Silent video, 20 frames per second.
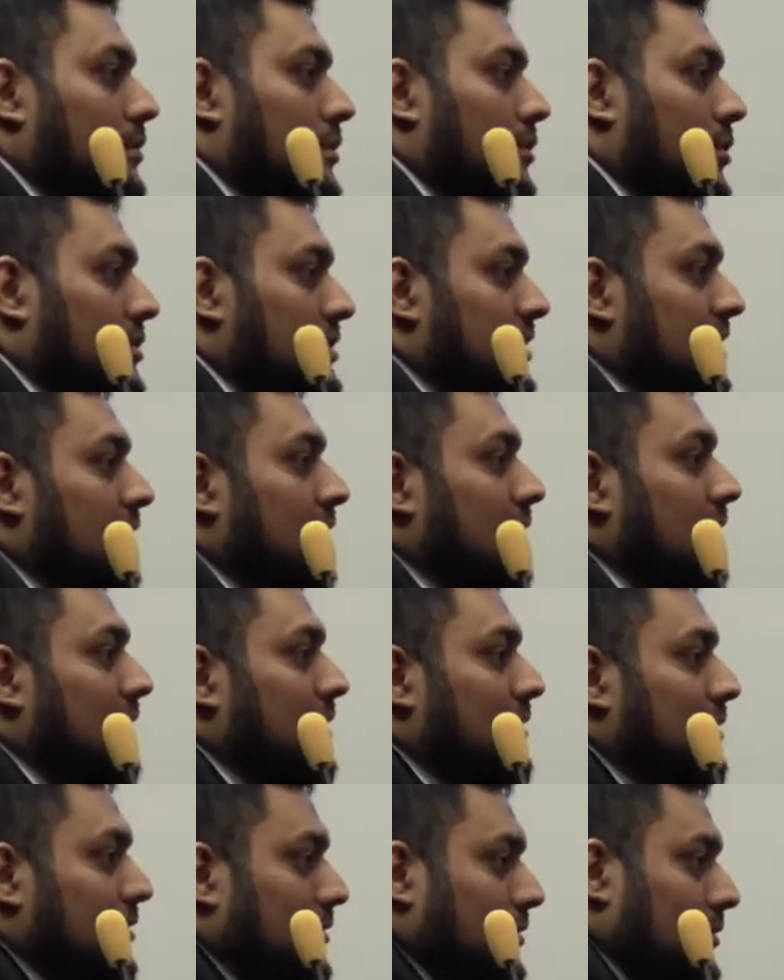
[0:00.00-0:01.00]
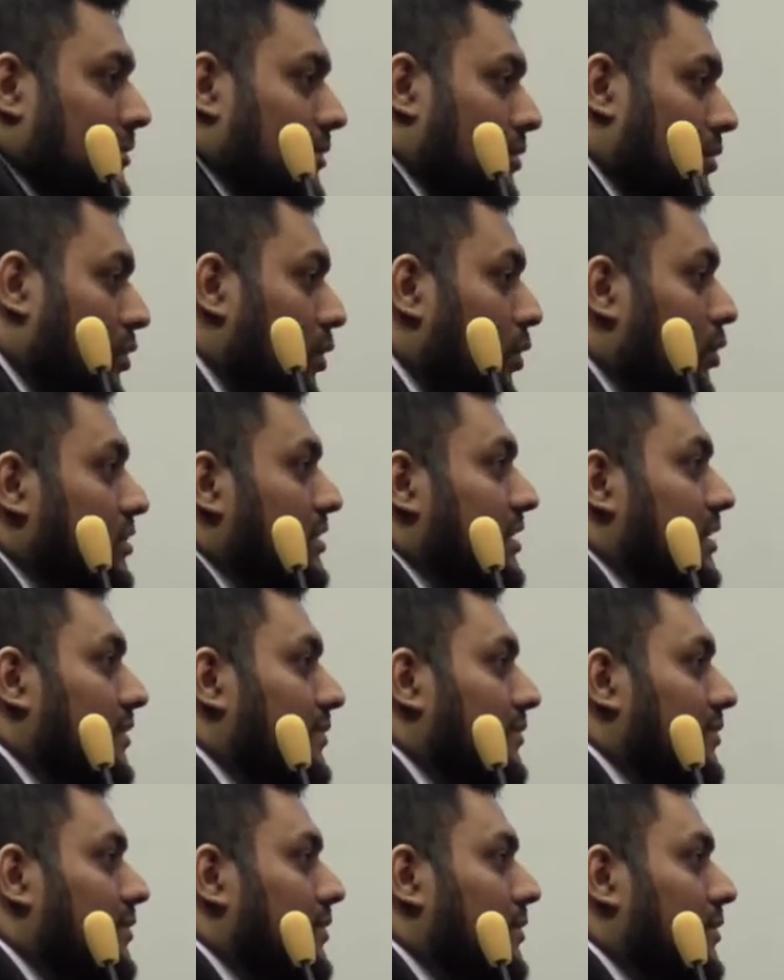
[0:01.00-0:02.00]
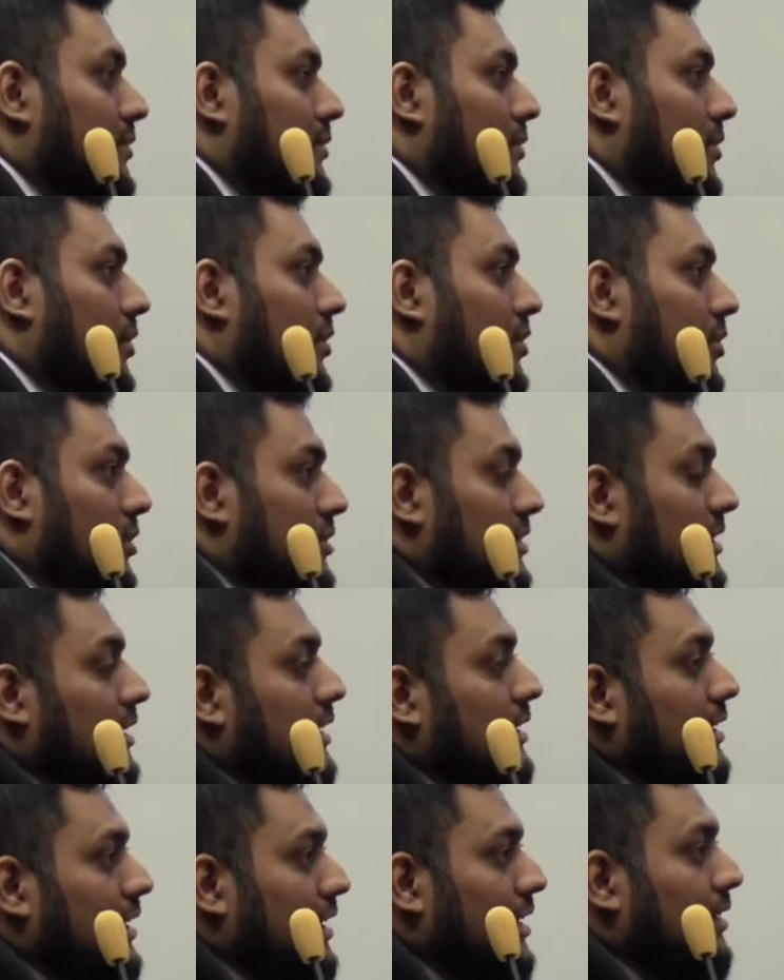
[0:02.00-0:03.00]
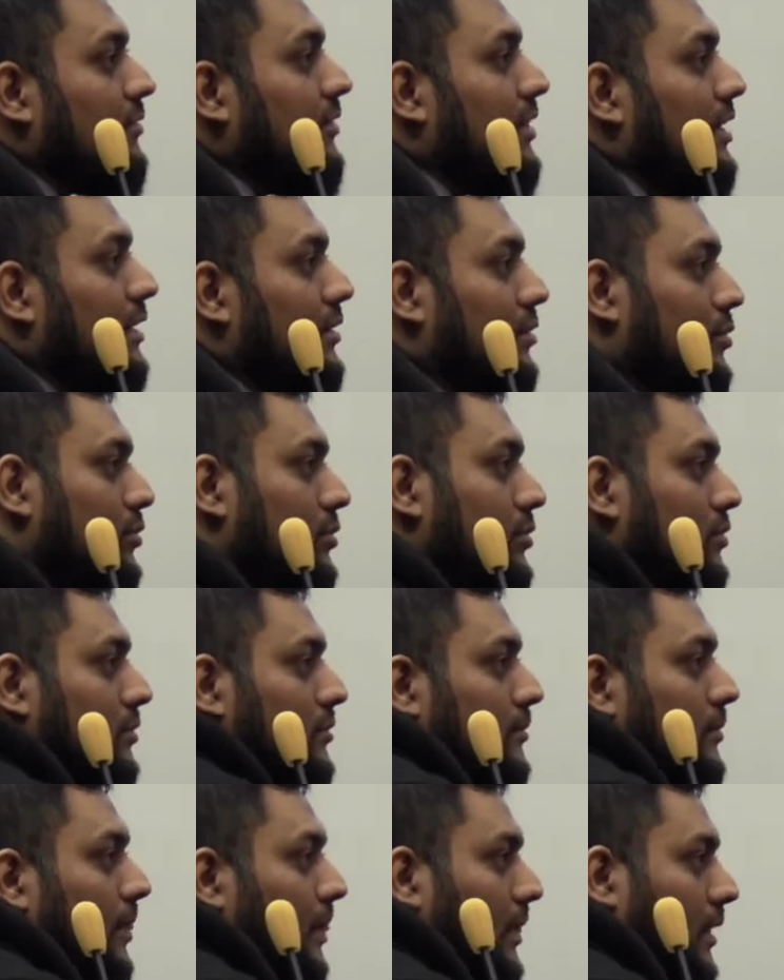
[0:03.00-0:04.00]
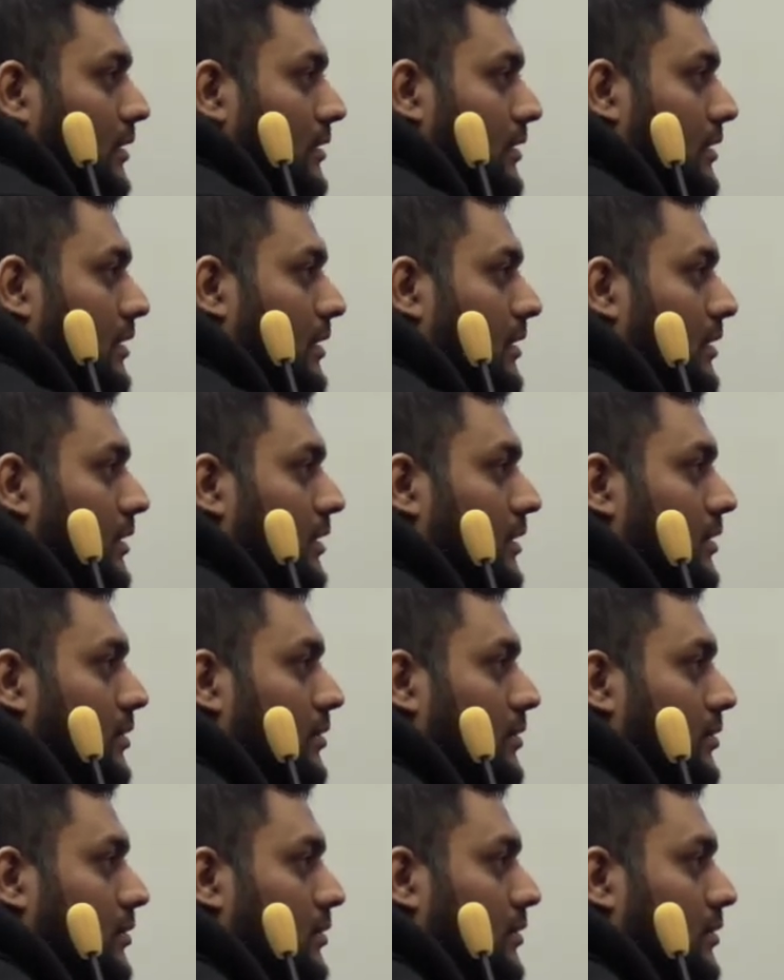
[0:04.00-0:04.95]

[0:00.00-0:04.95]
logically close enough or logically equivalent to the